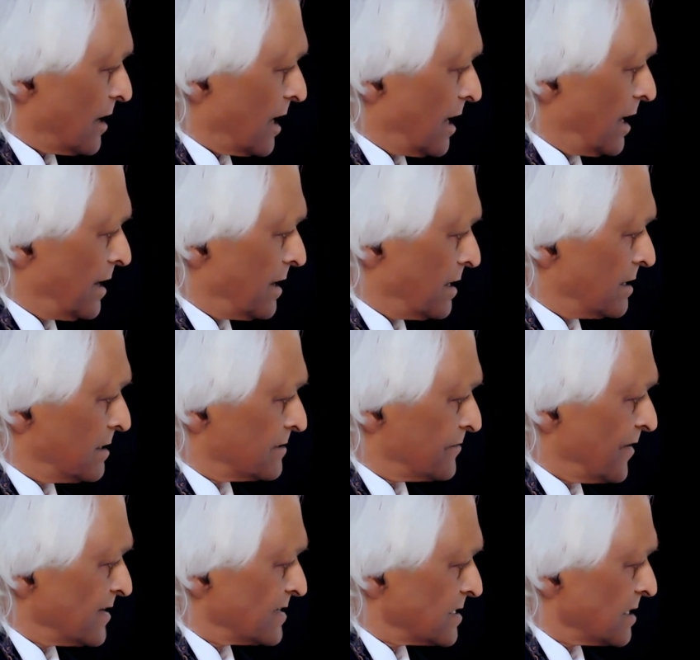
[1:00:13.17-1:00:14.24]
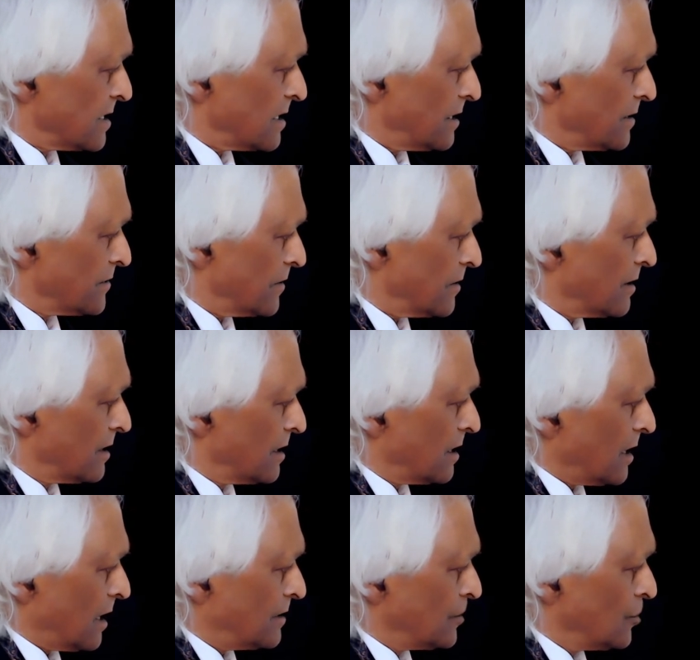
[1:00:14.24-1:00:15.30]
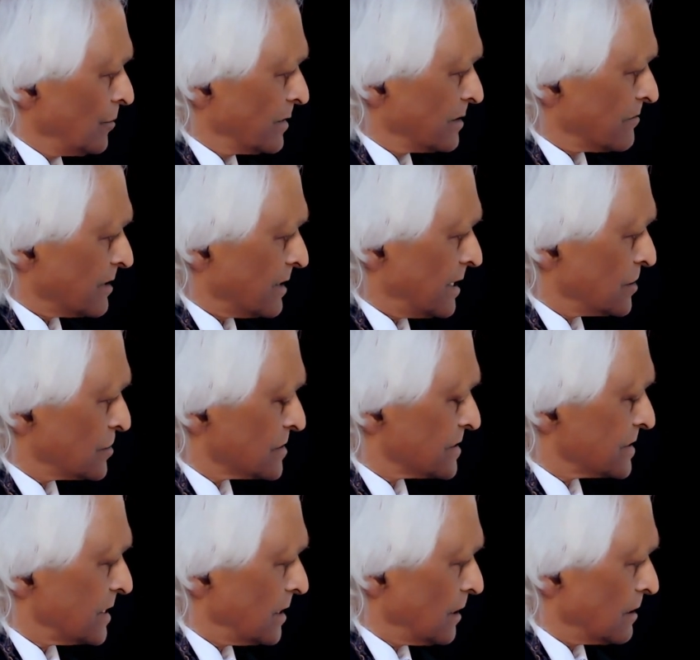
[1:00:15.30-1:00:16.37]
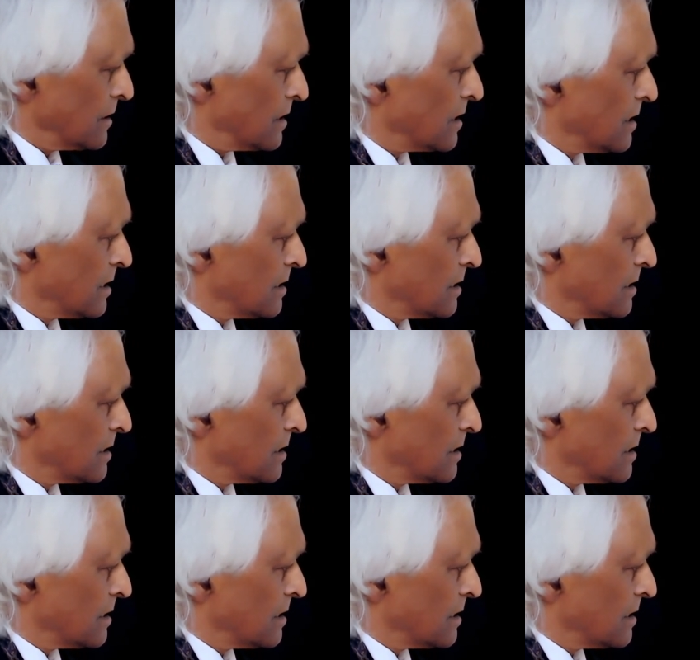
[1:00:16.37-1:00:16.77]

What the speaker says: I facing the other, and human relations here.